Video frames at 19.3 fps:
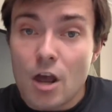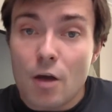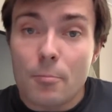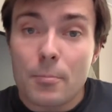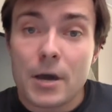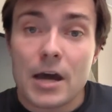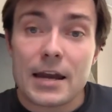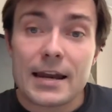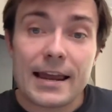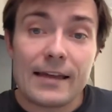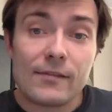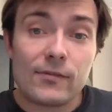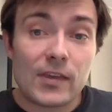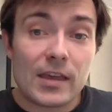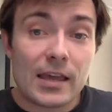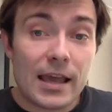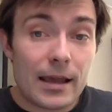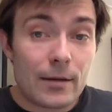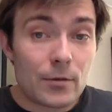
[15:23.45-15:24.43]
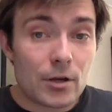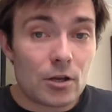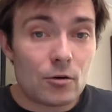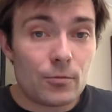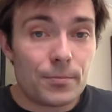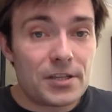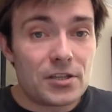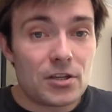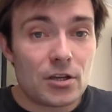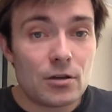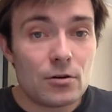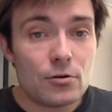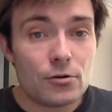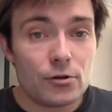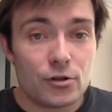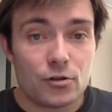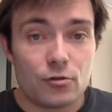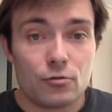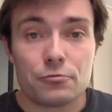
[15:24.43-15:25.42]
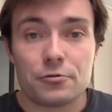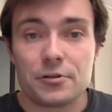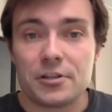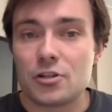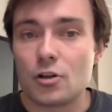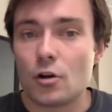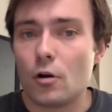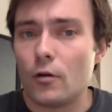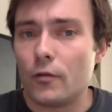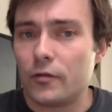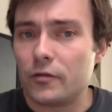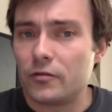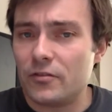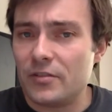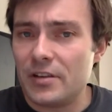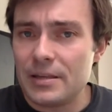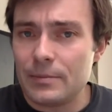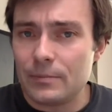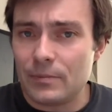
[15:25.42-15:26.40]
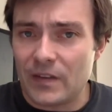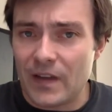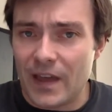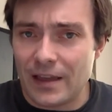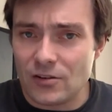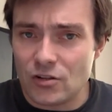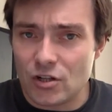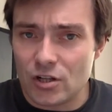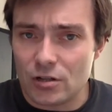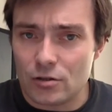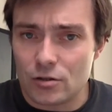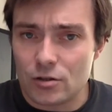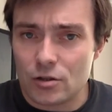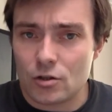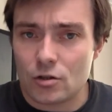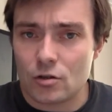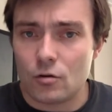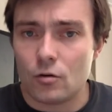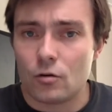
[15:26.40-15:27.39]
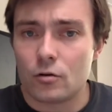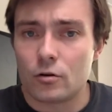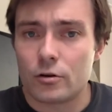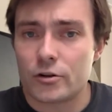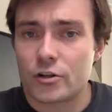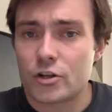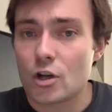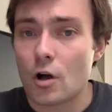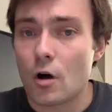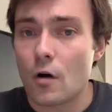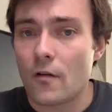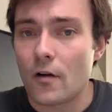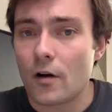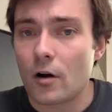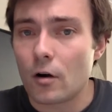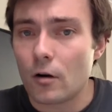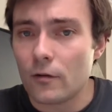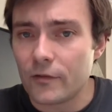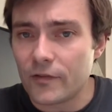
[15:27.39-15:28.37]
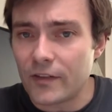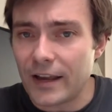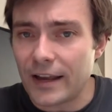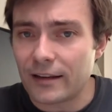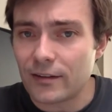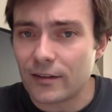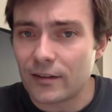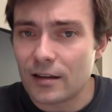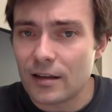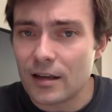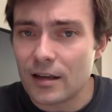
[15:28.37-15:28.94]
But if the AEM-Cube is used to resolve team tensions or solve a conflict,